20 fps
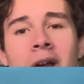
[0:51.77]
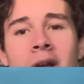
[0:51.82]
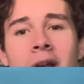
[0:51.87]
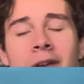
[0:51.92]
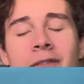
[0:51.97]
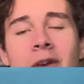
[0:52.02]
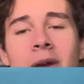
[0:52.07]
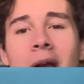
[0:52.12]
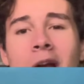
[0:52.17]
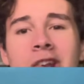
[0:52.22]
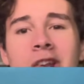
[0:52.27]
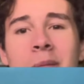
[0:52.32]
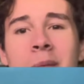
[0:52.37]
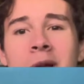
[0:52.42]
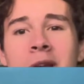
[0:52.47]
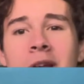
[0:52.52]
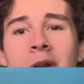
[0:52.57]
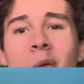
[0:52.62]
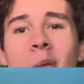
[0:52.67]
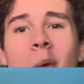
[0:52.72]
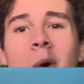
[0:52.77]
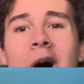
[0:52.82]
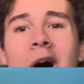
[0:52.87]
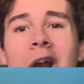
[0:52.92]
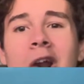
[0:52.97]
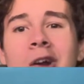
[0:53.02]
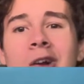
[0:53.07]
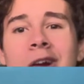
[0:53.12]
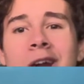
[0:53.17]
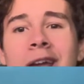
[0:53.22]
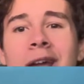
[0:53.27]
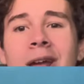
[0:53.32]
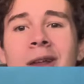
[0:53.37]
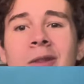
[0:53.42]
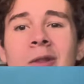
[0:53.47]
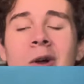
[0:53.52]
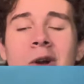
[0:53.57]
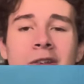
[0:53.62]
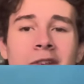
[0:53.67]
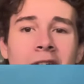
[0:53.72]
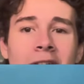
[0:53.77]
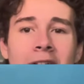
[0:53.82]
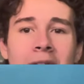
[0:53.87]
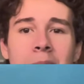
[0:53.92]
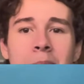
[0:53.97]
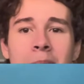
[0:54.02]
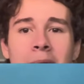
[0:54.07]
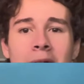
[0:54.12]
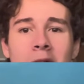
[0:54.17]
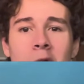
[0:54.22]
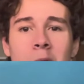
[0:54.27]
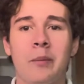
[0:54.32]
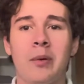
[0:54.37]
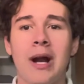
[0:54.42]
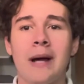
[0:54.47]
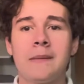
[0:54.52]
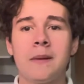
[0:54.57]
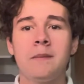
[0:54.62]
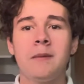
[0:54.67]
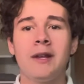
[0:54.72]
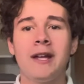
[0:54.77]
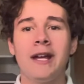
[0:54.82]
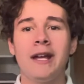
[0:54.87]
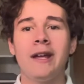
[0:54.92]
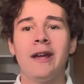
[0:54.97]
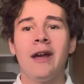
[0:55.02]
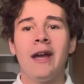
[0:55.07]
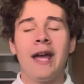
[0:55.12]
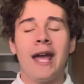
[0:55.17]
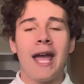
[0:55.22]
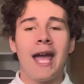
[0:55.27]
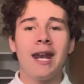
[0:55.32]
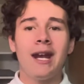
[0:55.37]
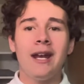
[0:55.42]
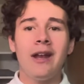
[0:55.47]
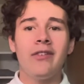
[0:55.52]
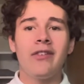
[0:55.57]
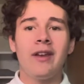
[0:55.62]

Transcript: If you actually put it in water, it looks a lot better, probably, and it is a